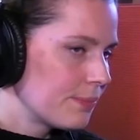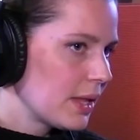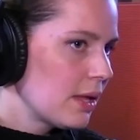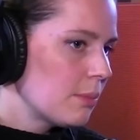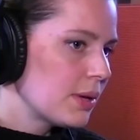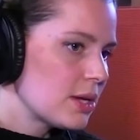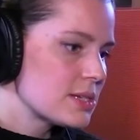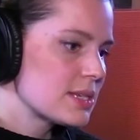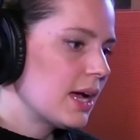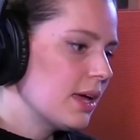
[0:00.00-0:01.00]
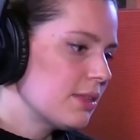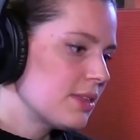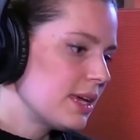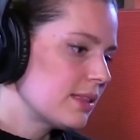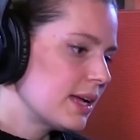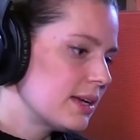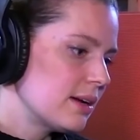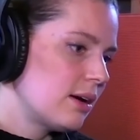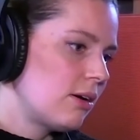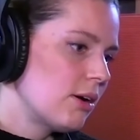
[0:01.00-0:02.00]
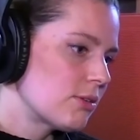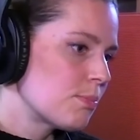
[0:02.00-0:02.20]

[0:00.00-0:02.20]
Because I think that our